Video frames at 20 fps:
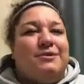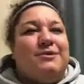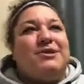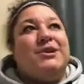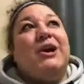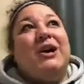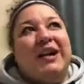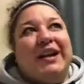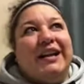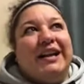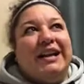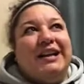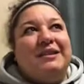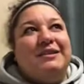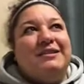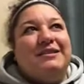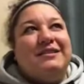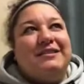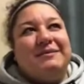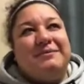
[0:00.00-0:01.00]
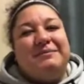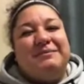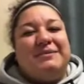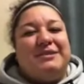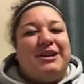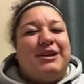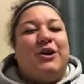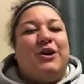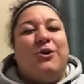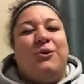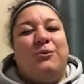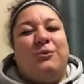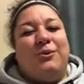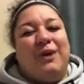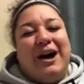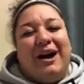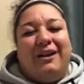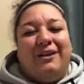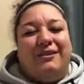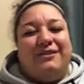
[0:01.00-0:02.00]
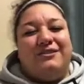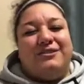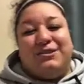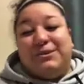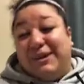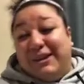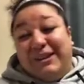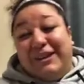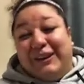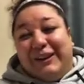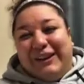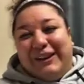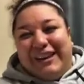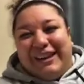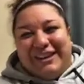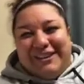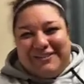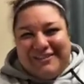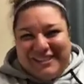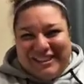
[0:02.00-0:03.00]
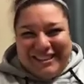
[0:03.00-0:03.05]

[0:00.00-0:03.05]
hurting. While doing the lift.